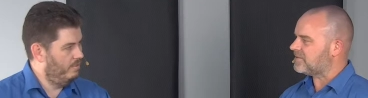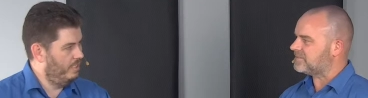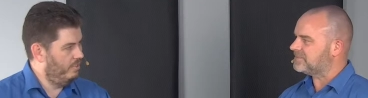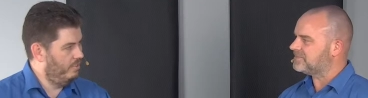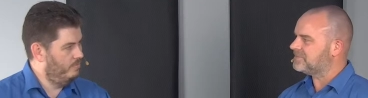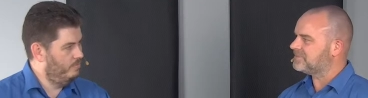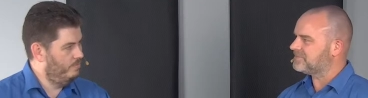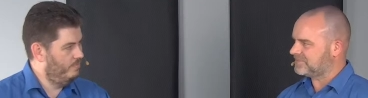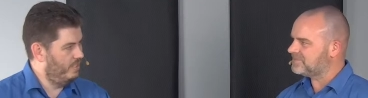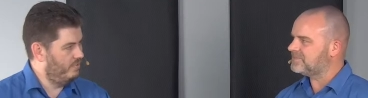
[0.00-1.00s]
Speaker 1: Thank you, Noel.
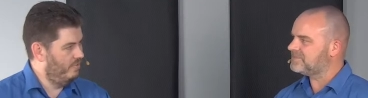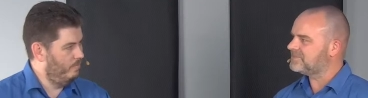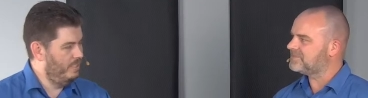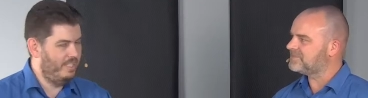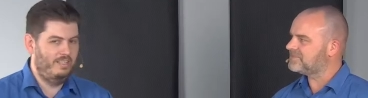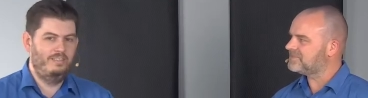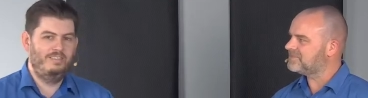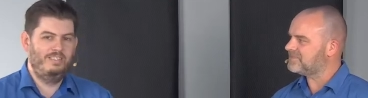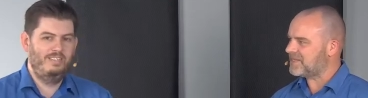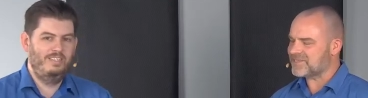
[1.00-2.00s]
Thanks for having me again.
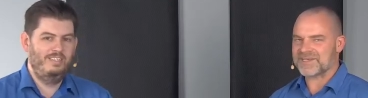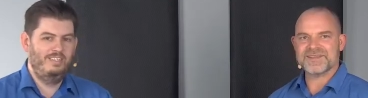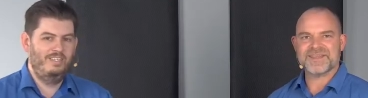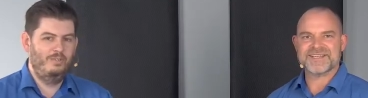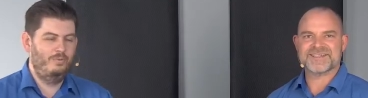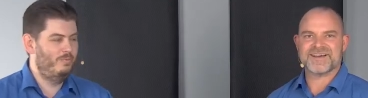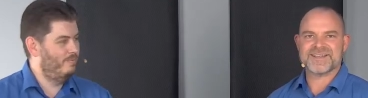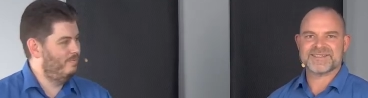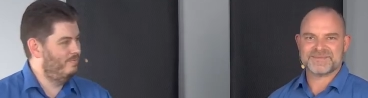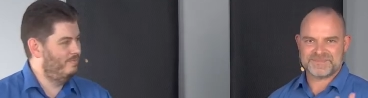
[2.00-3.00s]
Pleasure. Thanks, mm.
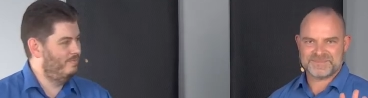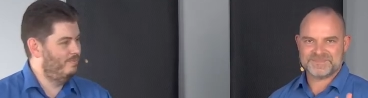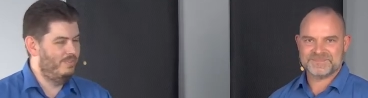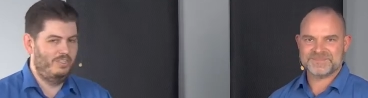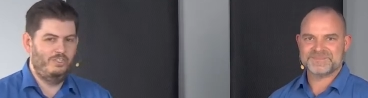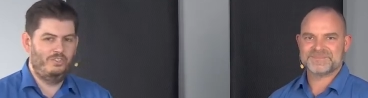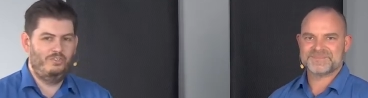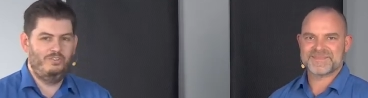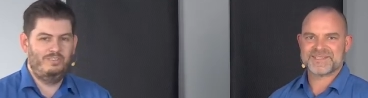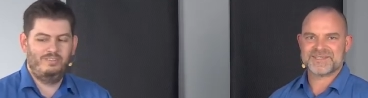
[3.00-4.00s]
guys. See you soon.
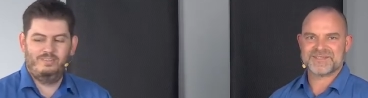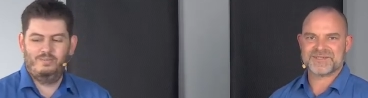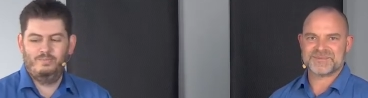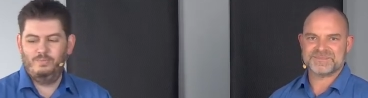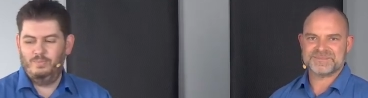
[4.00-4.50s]
See you soon.